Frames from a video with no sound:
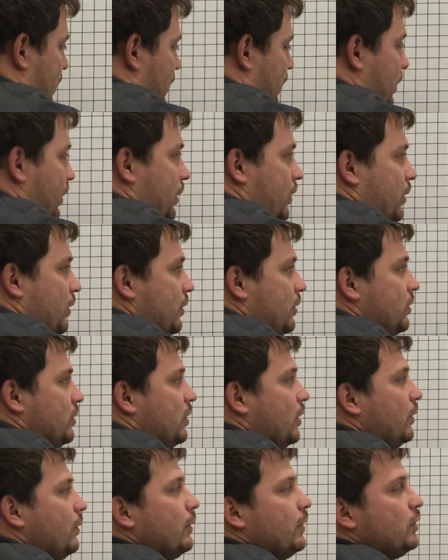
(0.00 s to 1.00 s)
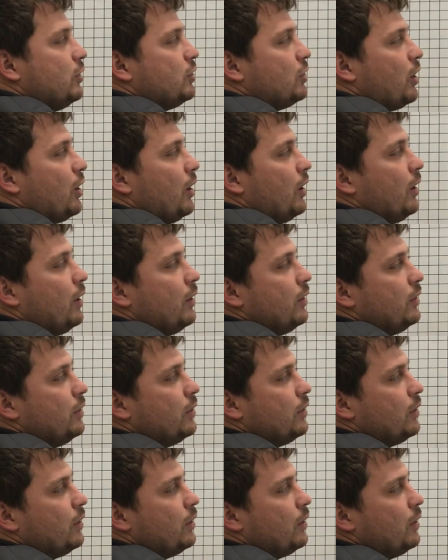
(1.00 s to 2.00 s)
or your service charge,
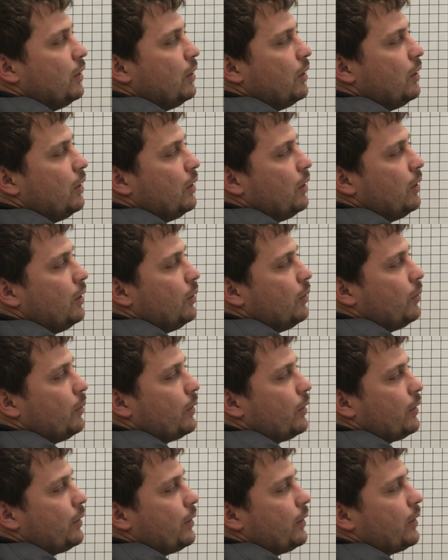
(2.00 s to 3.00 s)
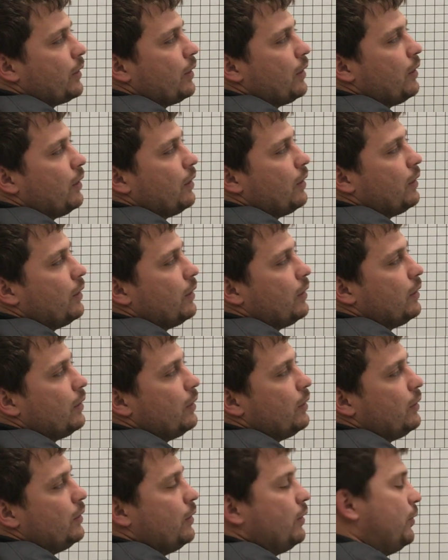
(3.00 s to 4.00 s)
what do they call it?
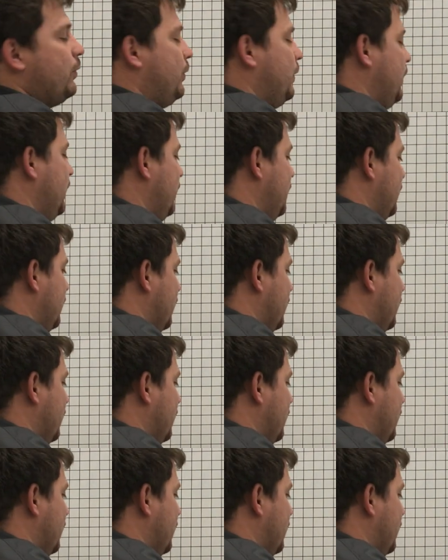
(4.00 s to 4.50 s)
Your fee.